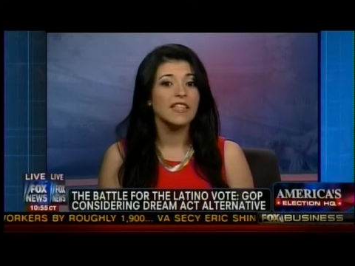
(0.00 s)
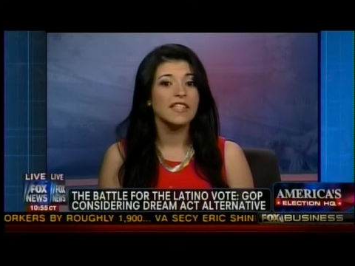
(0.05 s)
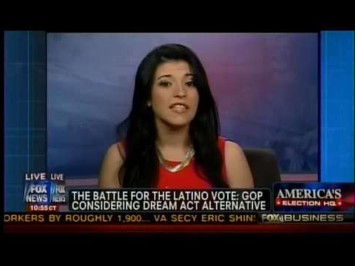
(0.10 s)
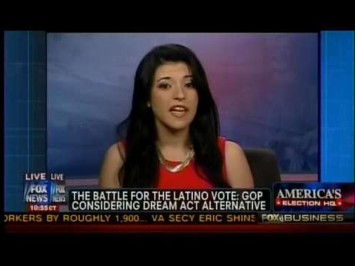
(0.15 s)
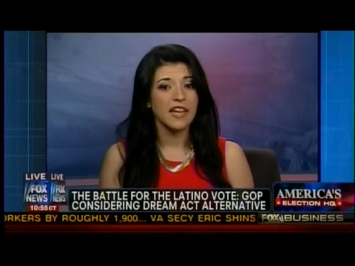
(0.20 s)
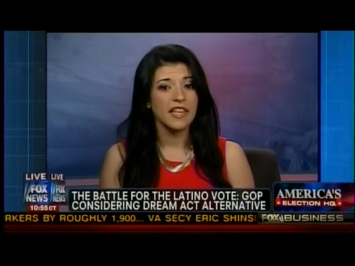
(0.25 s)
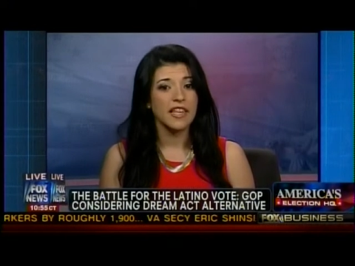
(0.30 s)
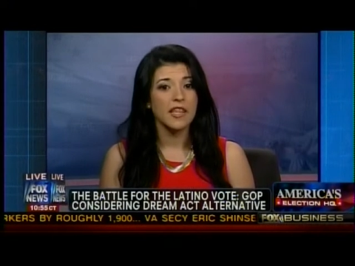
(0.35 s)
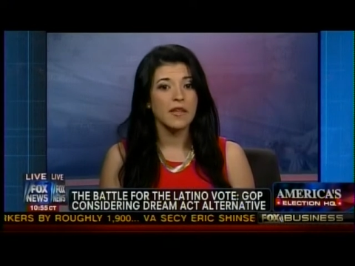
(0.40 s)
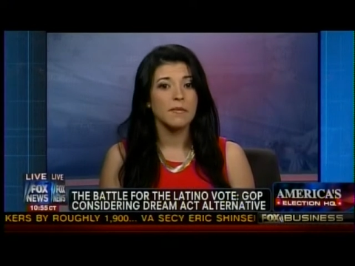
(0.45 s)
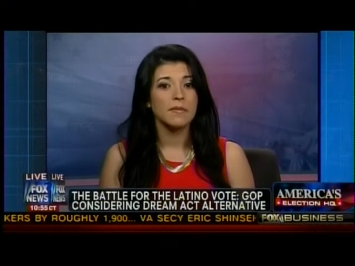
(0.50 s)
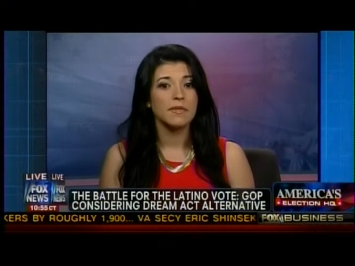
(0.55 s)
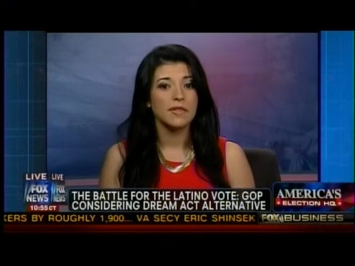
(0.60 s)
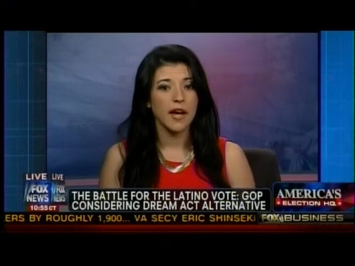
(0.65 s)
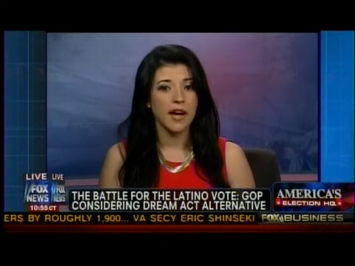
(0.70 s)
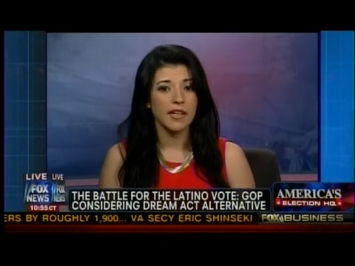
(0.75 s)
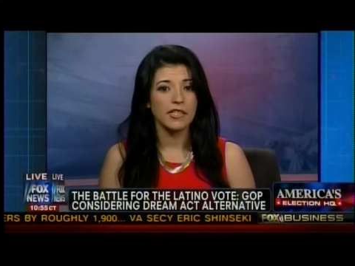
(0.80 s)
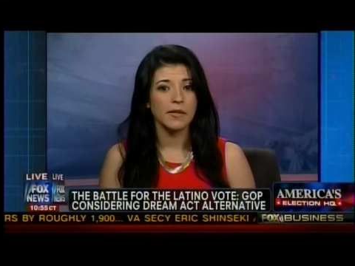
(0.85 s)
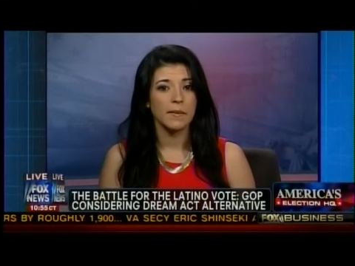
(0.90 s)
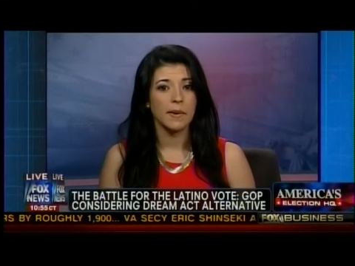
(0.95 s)
none of them
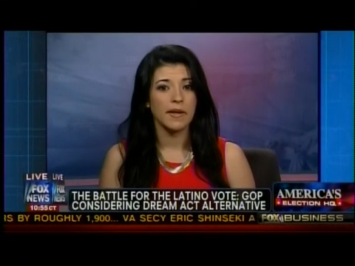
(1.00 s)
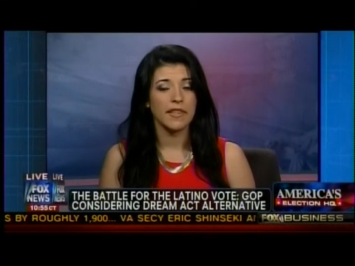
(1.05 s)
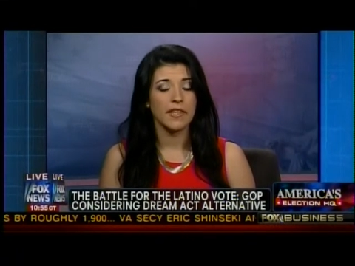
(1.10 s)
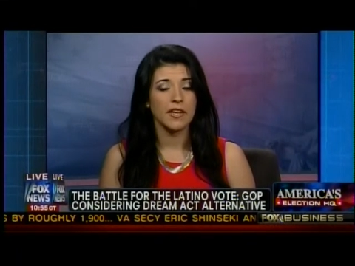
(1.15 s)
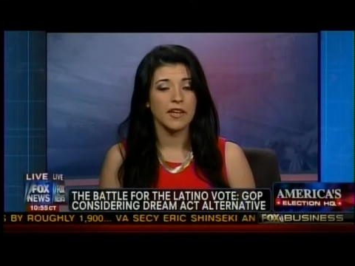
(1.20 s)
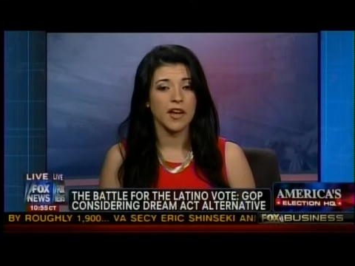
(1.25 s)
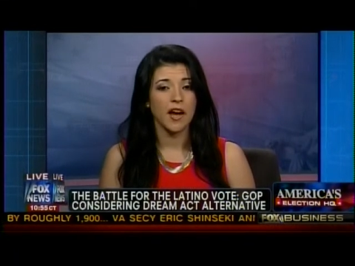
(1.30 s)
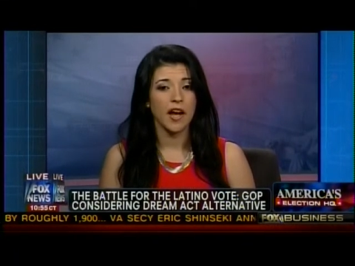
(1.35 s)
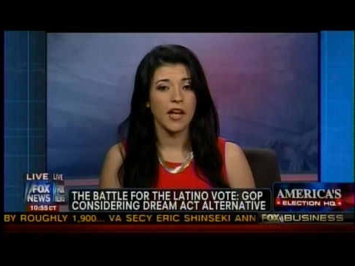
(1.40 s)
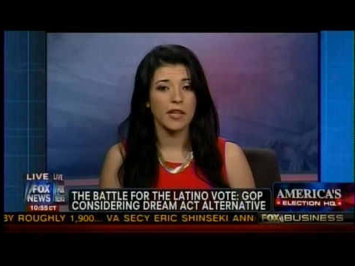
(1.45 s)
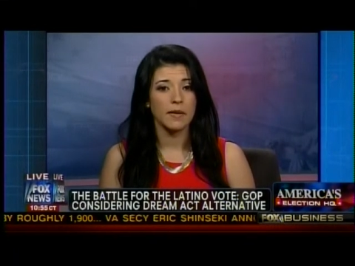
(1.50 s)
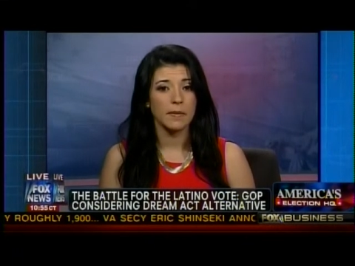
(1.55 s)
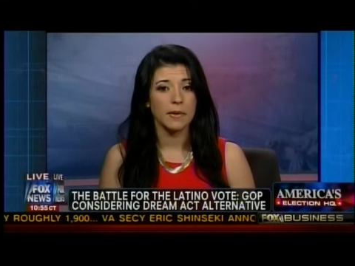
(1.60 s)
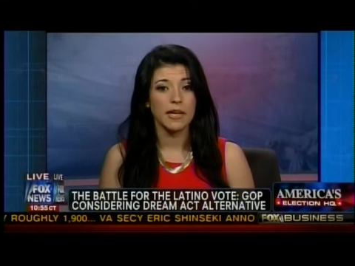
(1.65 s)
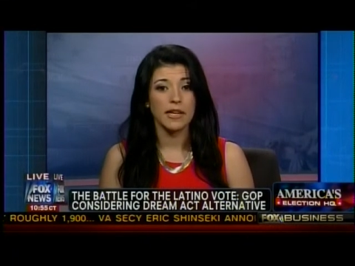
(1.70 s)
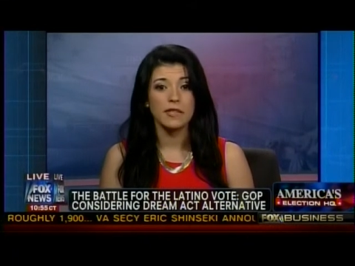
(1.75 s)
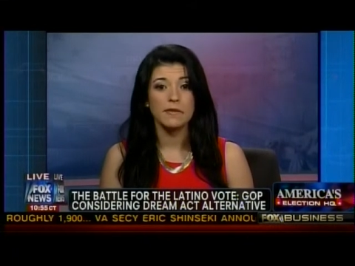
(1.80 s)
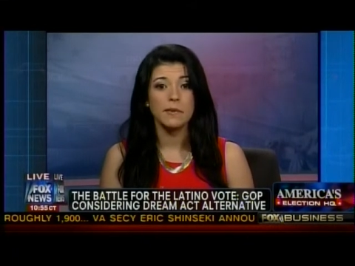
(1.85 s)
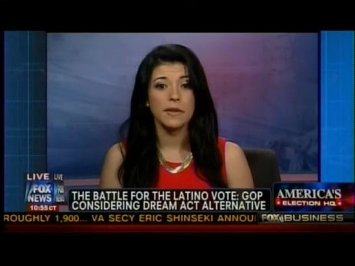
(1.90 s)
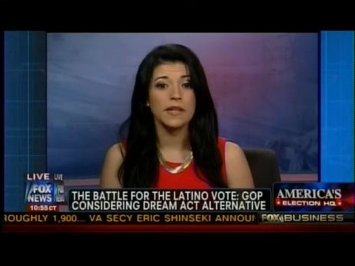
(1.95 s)
talks about the
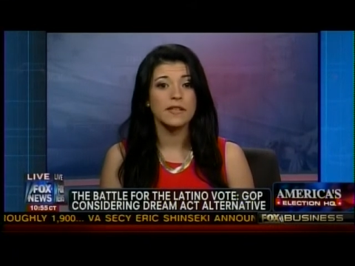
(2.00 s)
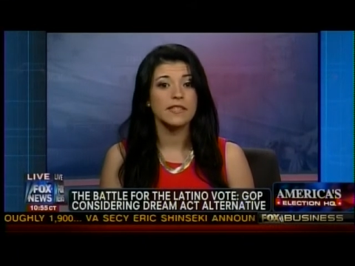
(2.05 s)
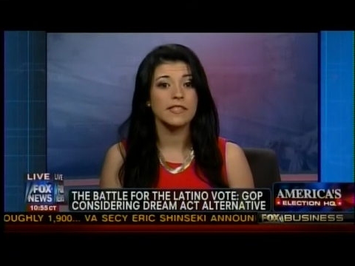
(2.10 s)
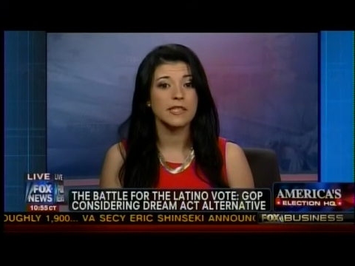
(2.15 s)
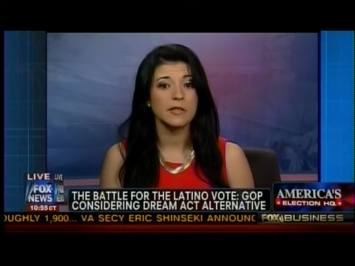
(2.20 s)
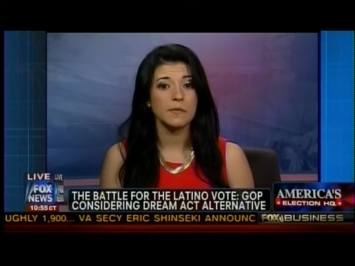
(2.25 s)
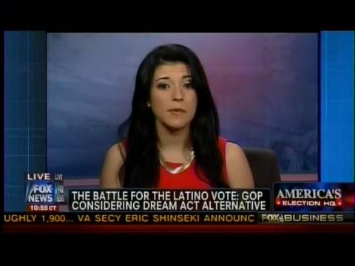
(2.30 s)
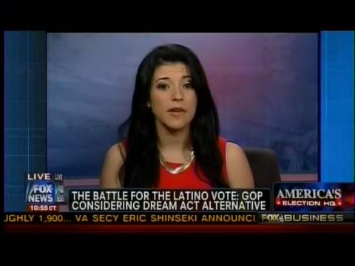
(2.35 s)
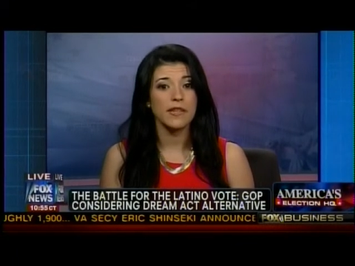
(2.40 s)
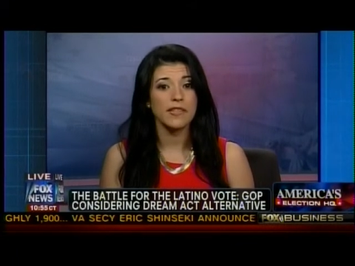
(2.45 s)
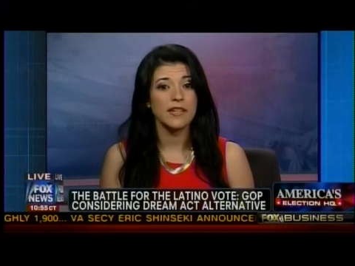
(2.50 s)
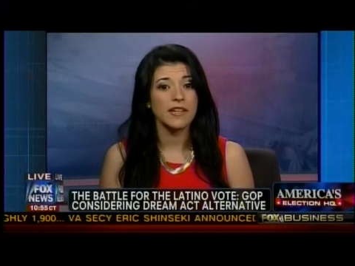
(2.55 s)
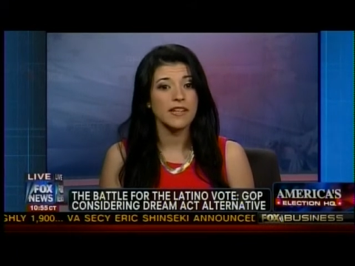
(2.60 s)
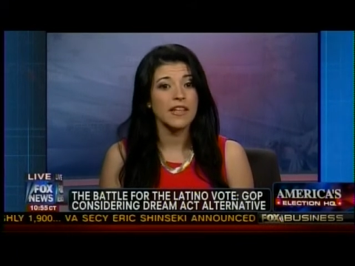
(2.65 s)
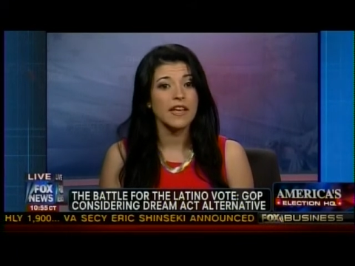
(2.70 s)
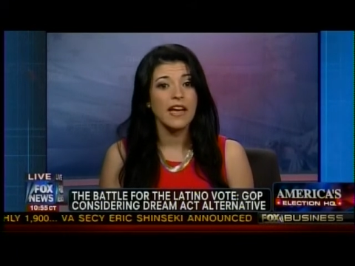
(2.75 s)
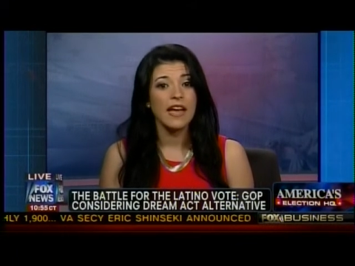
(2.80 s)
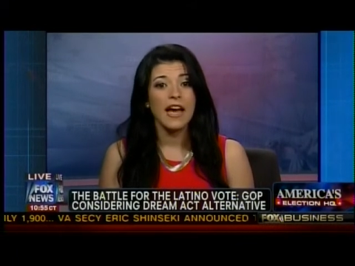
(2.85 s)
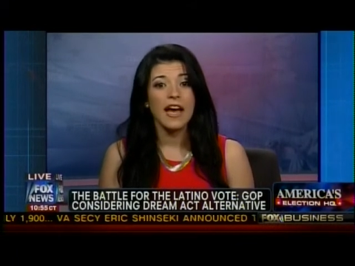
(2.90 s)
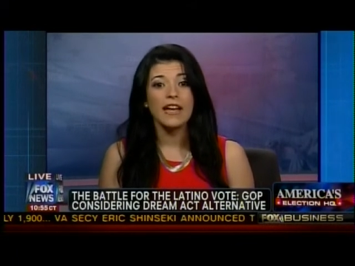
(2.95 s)
economy. Is because this
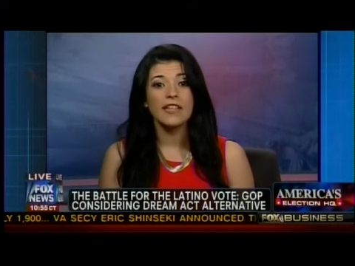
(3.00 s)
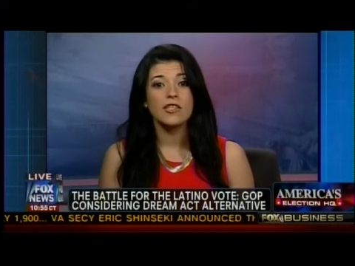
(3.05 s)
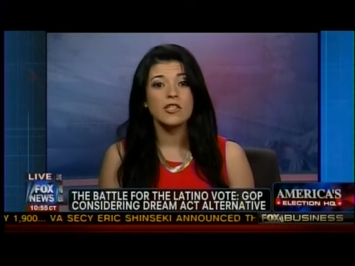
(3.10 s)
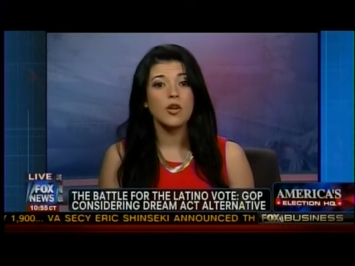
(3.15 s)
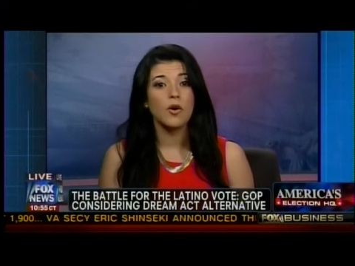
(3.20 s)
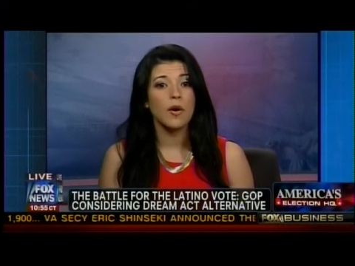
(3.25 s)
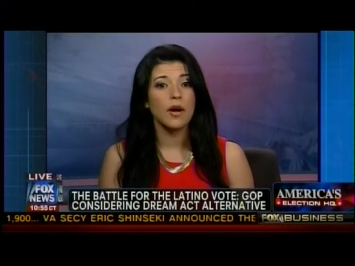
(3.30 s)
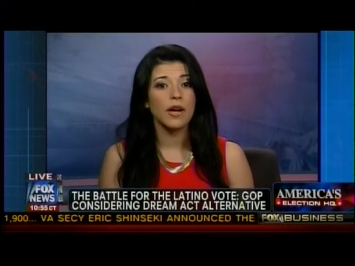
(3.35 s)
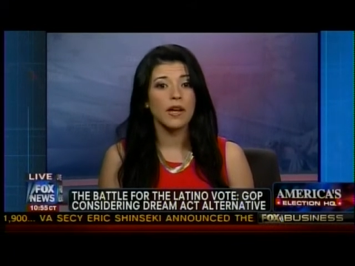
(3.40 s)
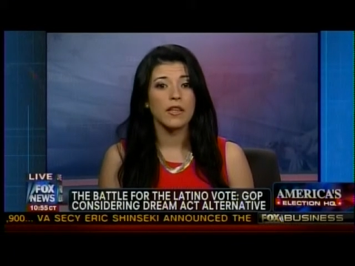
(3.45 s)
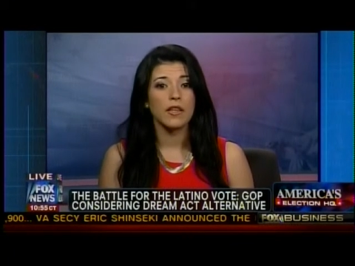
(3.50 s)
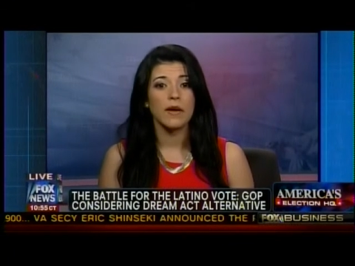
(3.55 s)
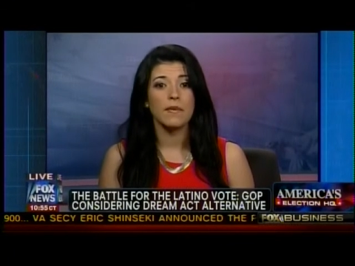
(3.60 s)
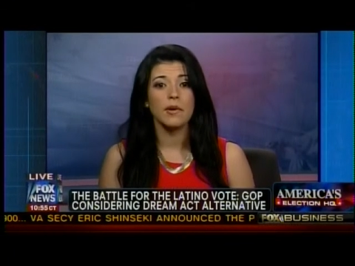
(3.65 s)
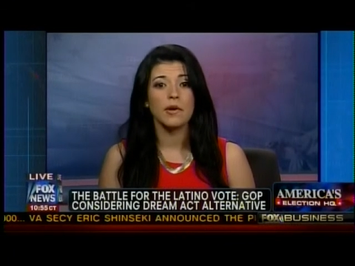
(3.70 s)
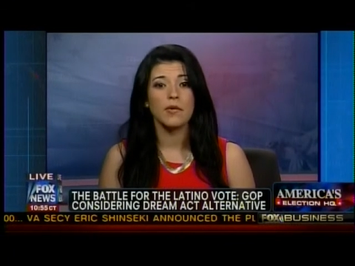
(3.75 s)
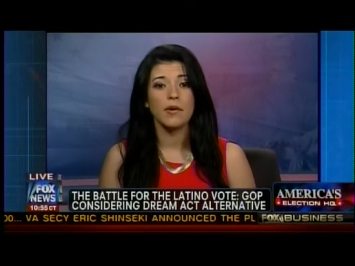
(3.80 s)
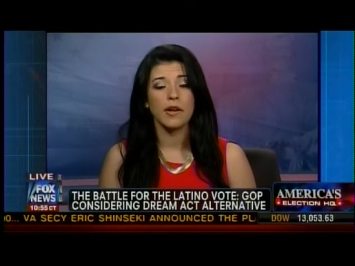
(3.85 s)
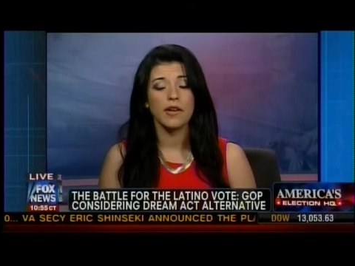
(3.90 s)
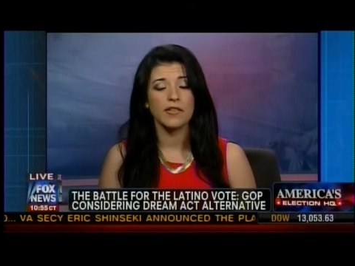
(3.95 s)
president has no
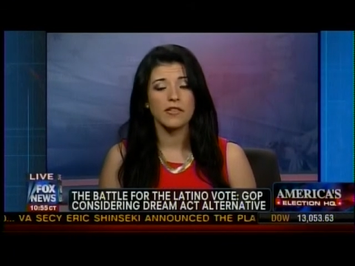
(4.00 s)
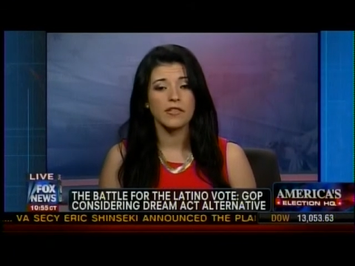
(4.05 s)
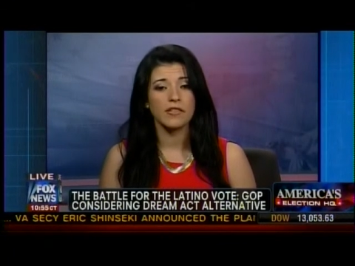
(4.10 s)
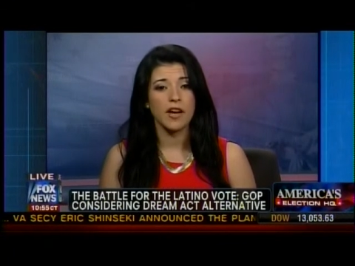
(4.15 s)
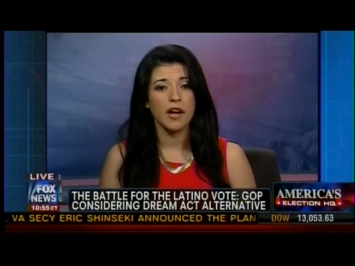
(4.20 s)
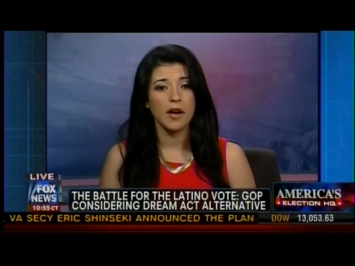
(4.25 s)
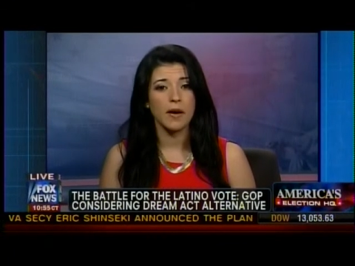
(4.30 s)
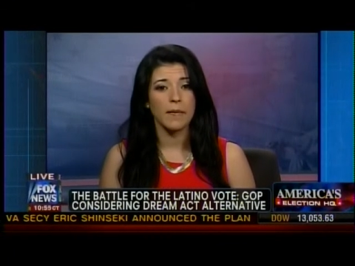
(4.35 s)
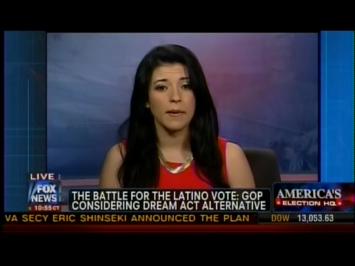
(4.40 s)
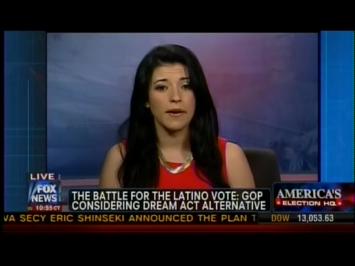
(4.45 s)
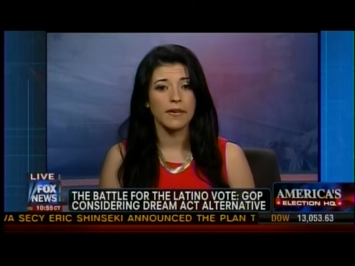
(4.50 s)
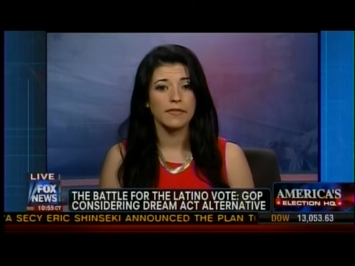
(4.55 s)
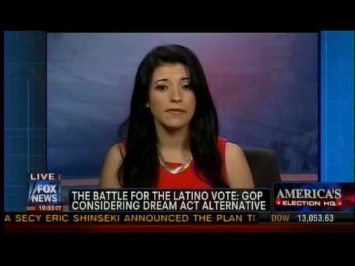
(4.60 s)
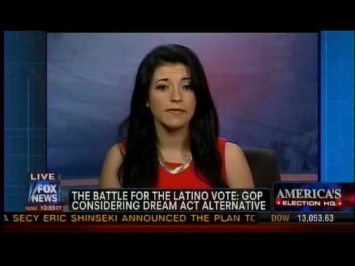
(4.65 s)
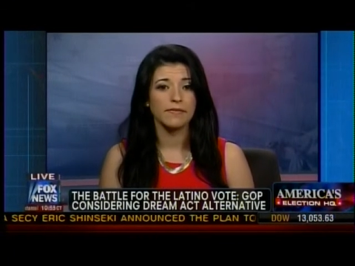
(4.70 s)
economic record to talk about.